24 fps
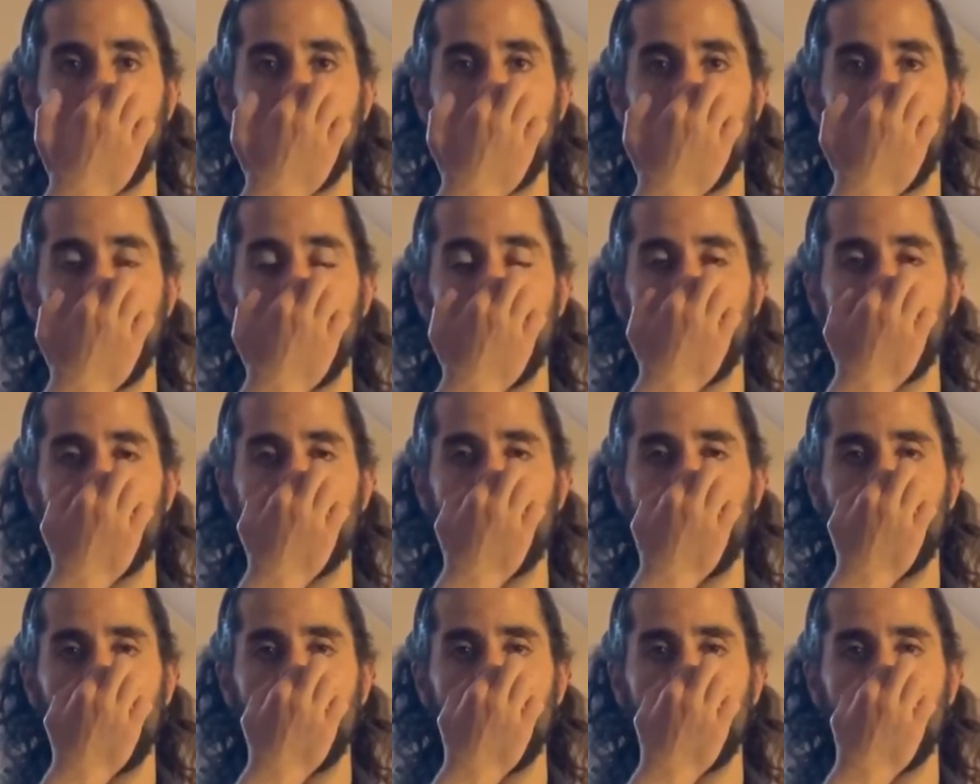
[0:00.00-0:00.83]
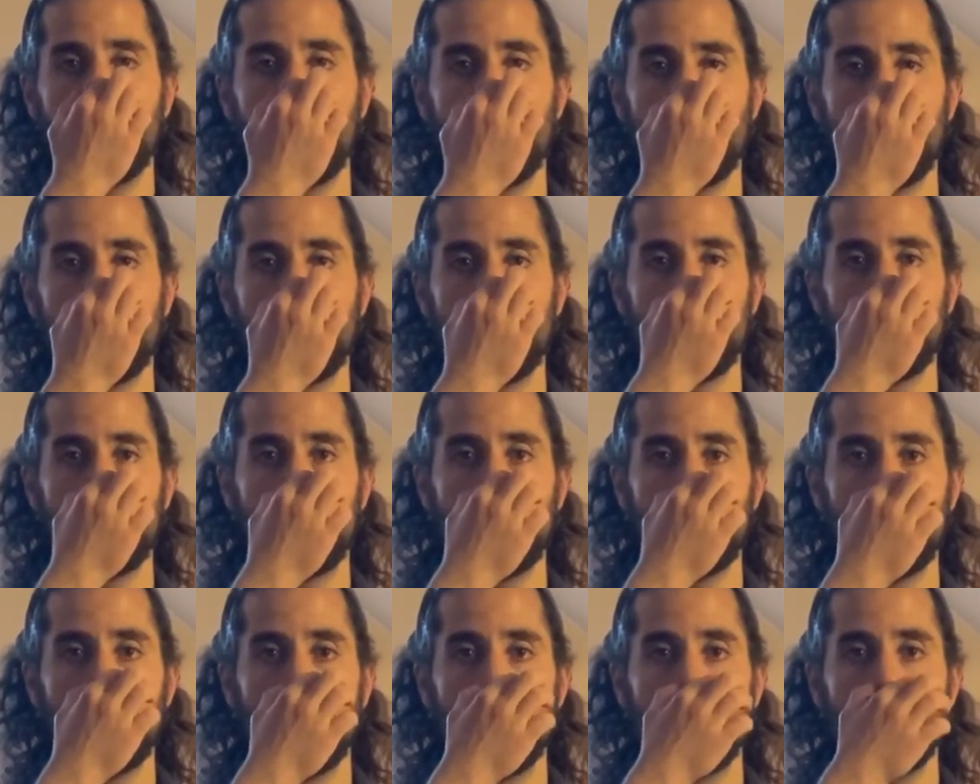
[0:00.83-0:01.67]
Thumb
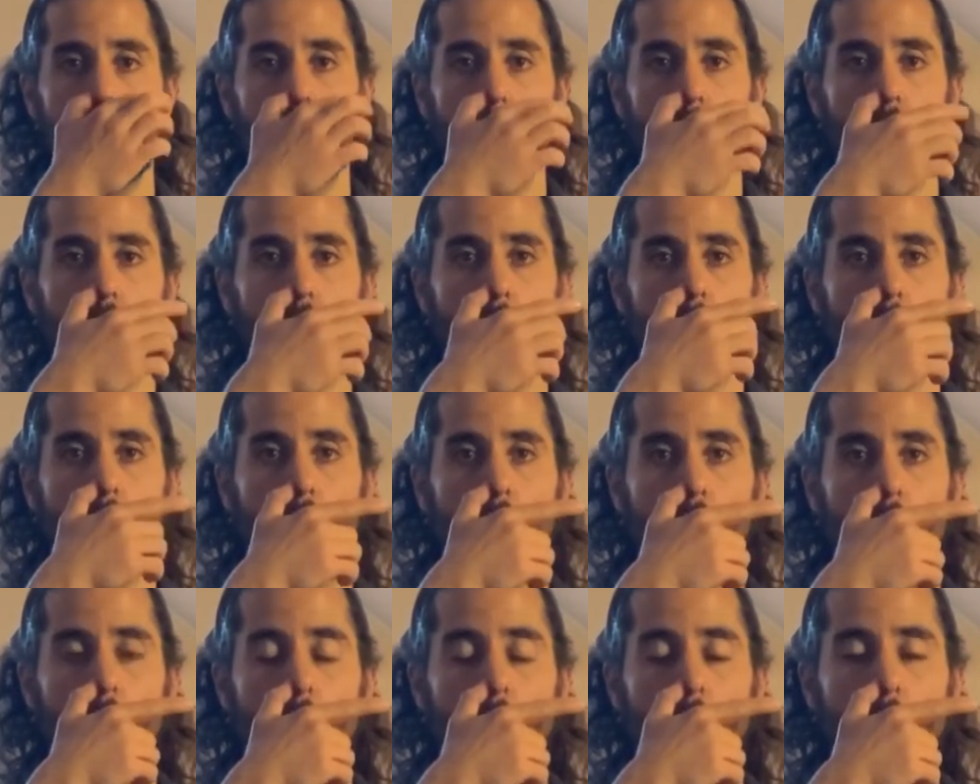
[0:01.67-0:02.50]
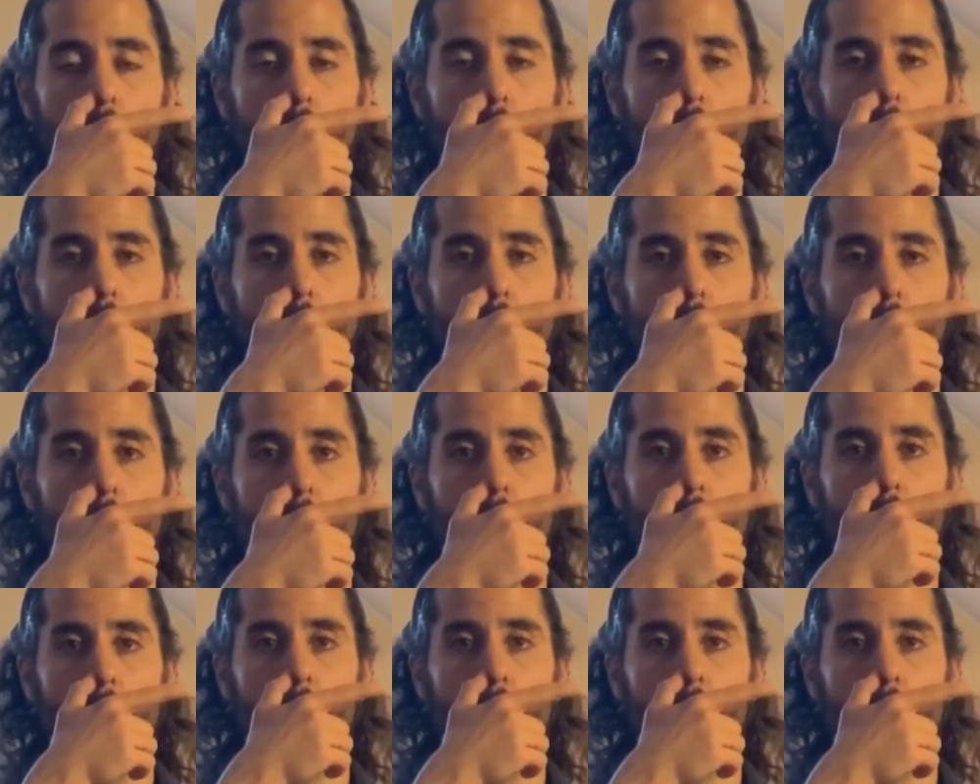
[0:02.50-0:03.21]
closes, finger opens, inhale.